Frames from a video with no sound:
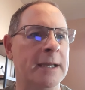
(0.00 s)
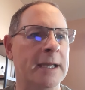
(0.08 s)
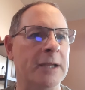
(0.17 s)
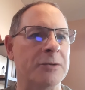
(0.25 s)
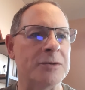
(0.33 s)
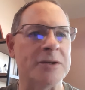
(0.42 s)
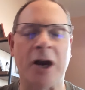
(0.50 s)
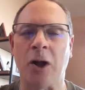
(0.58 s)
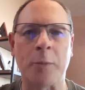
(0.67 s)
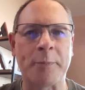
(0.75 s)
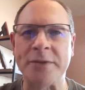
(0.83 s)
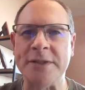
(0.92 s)
and
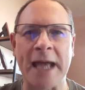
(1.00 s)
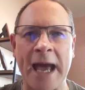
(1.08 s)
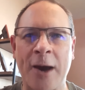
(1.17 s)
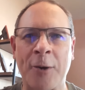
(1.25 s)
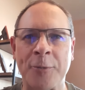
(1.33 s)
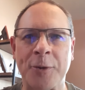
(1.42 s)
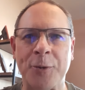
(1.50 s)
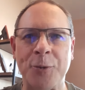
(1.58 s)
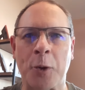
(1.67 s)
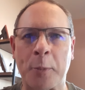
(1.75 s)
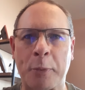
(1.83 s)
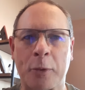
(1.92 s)
gulp down
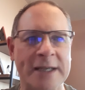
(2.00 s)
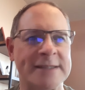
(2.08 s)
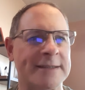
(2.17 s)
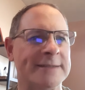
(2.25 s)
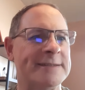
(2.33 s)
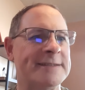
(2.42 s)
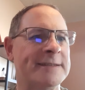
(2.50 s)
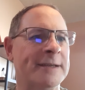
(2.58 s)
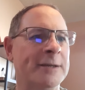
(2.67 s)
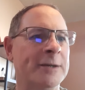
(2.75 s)
your presence.